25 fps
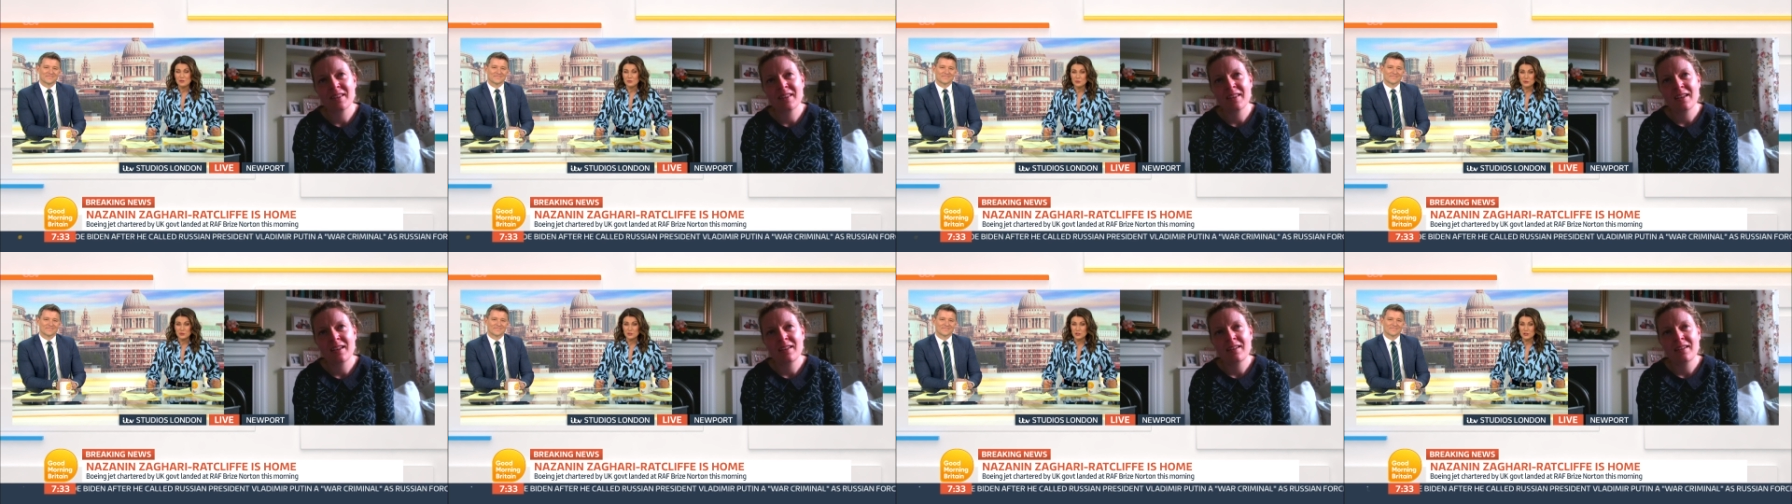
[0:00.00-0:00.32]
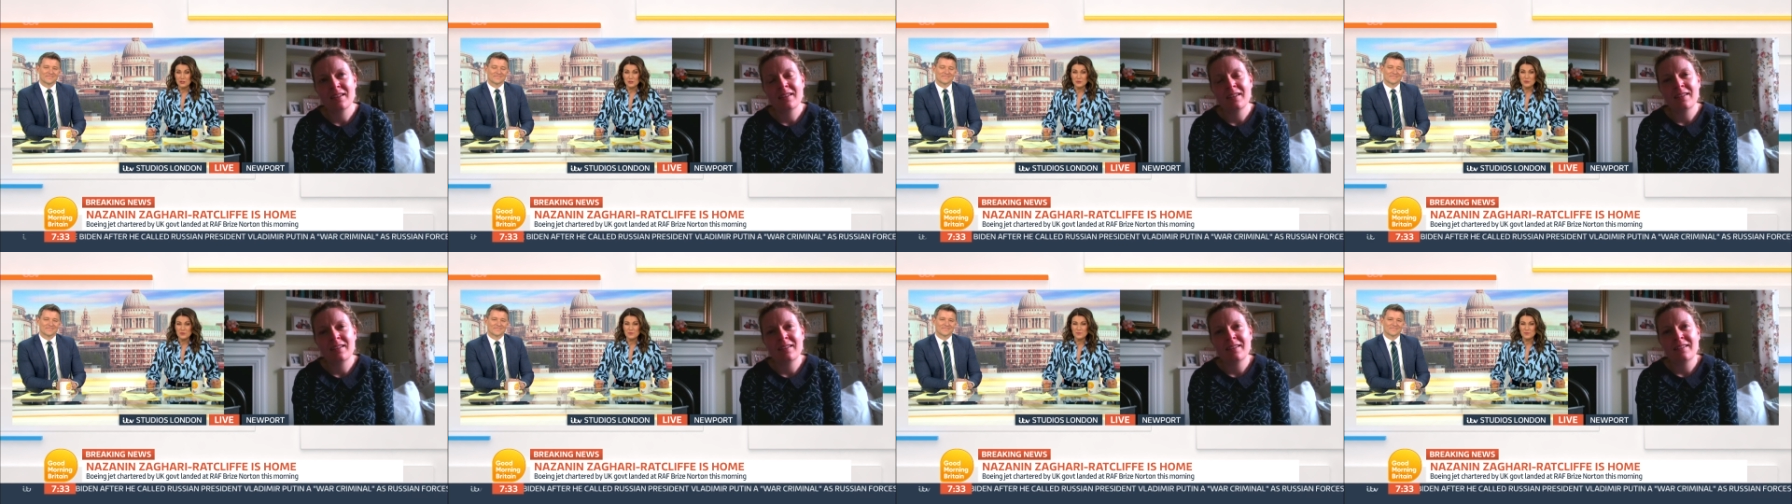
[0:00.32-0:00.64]

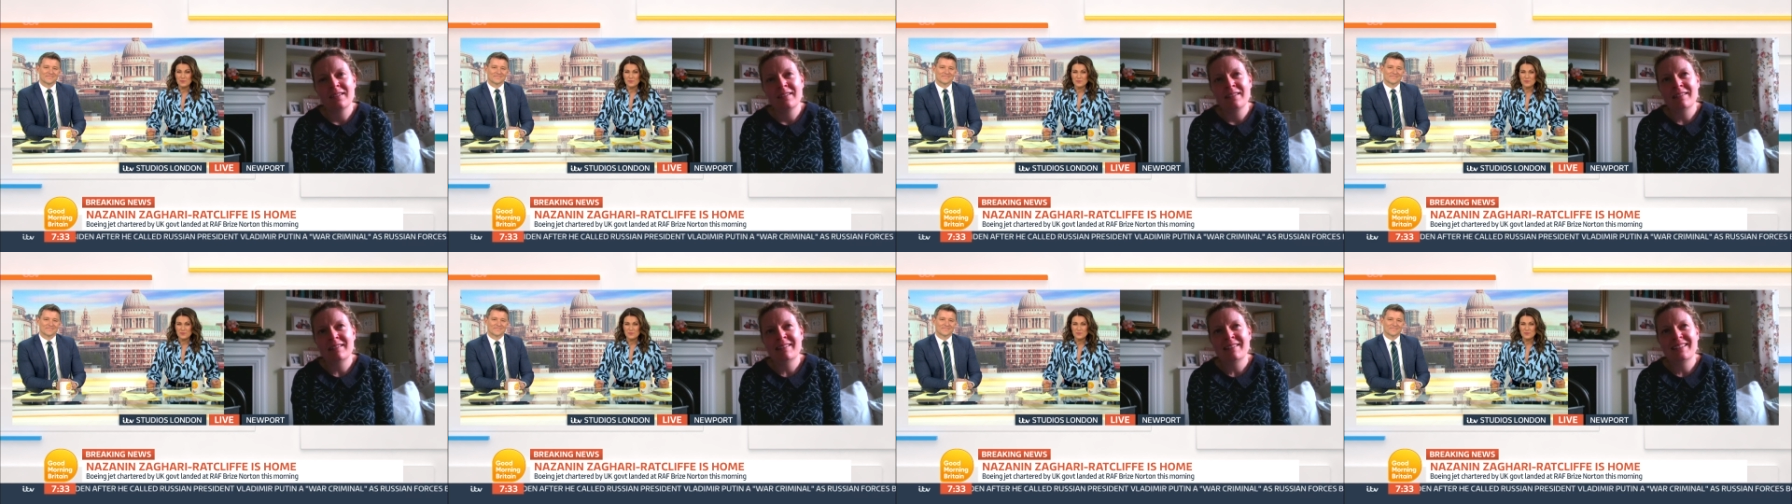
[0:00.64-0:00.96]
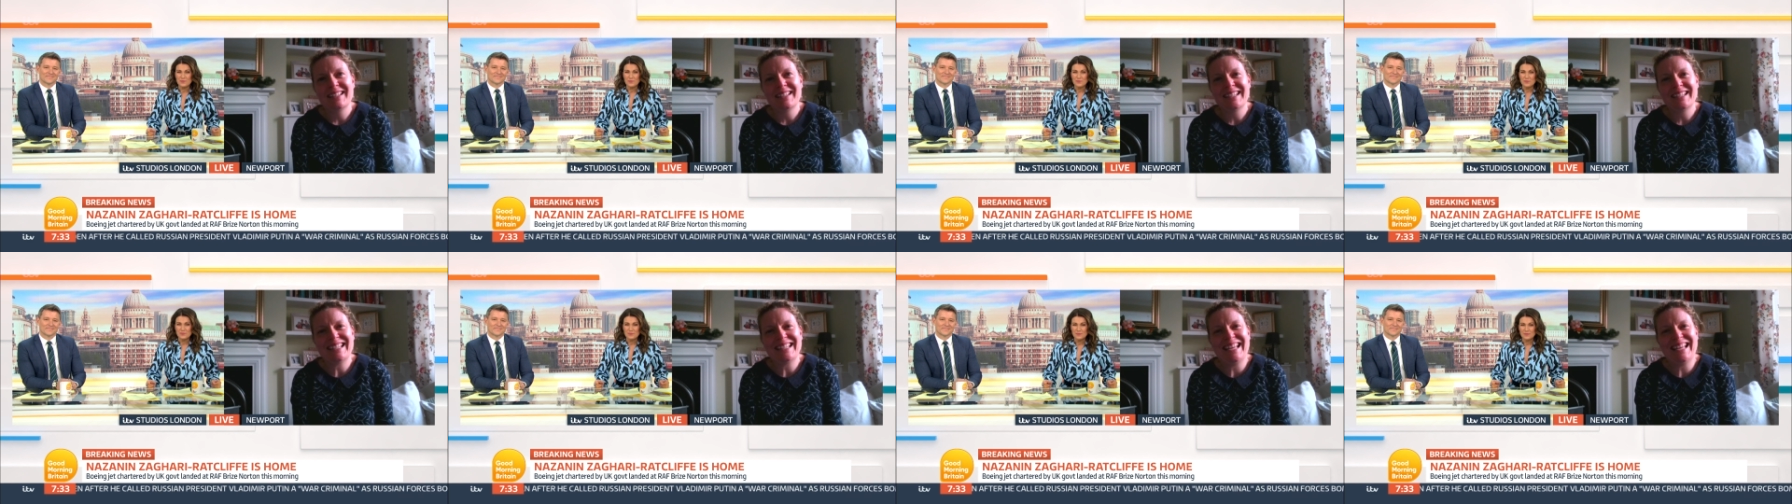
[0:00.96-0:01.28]
do?
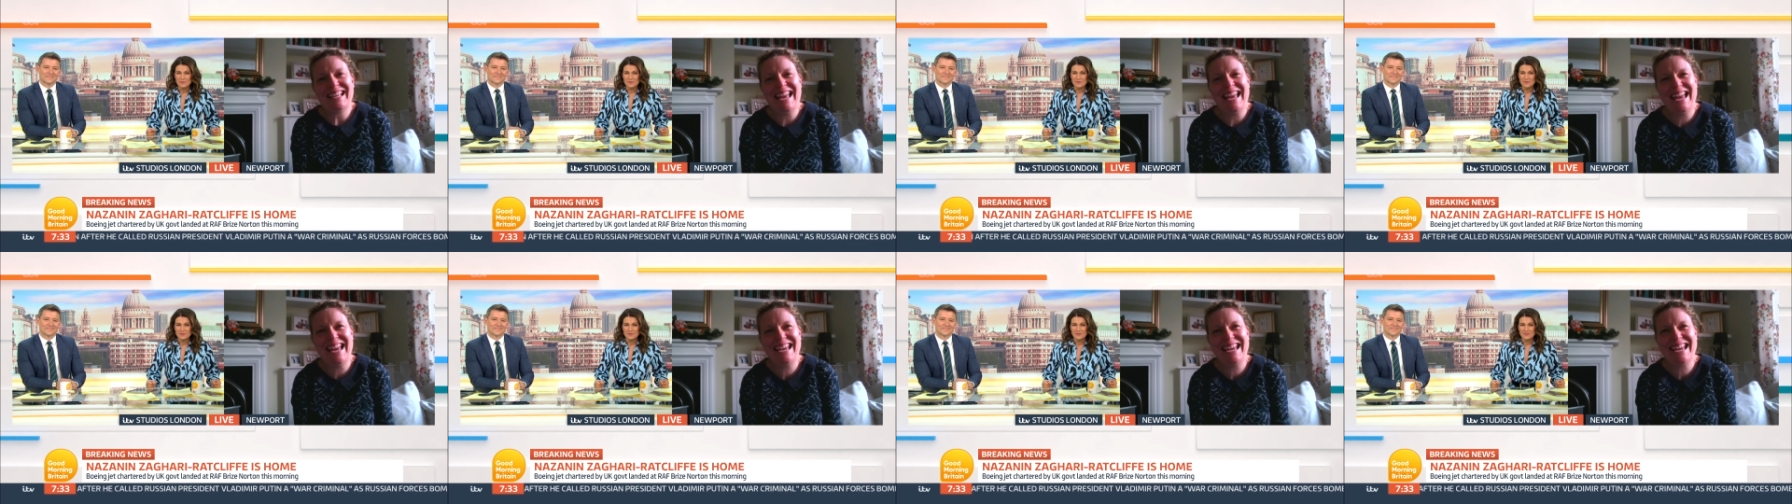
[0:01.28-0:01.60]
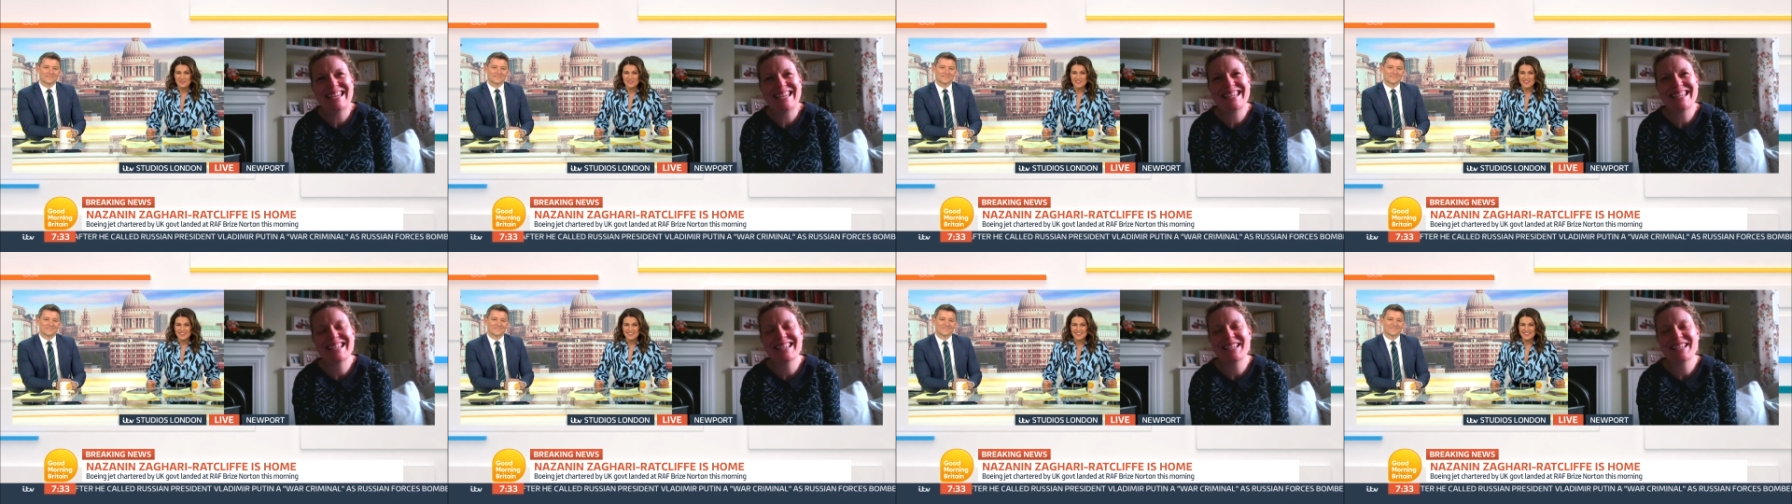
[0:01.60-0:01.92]
I
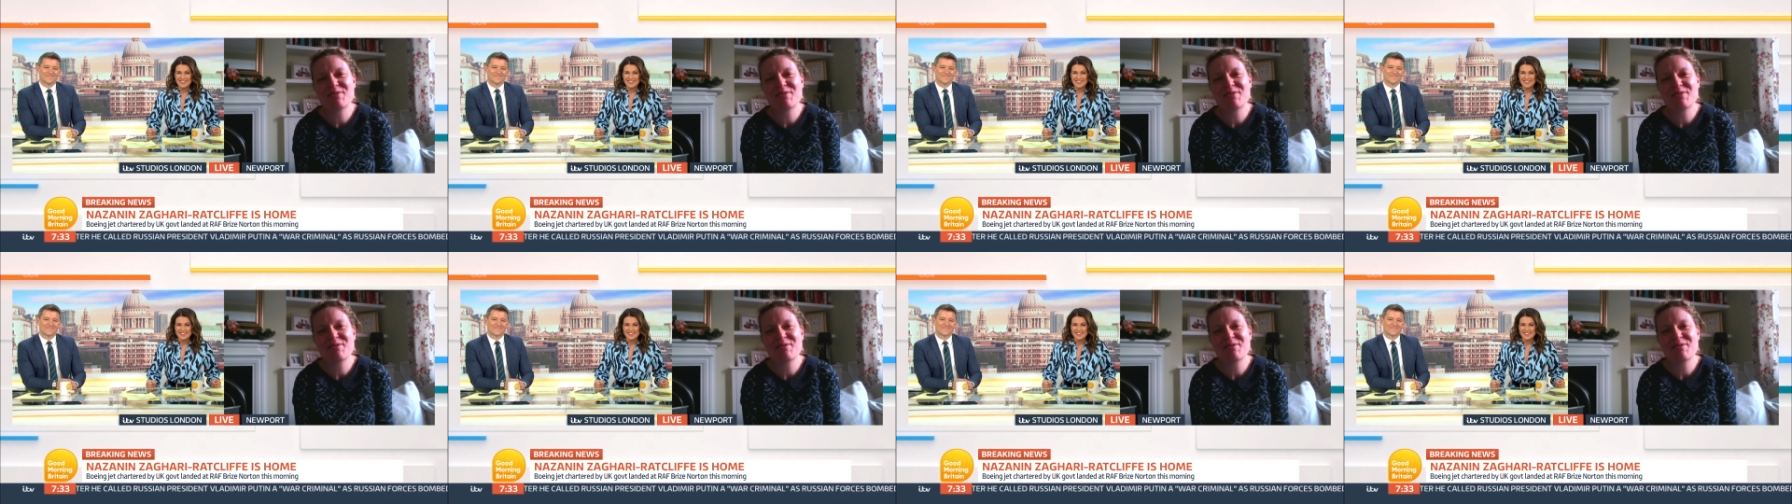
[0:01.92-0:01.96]
think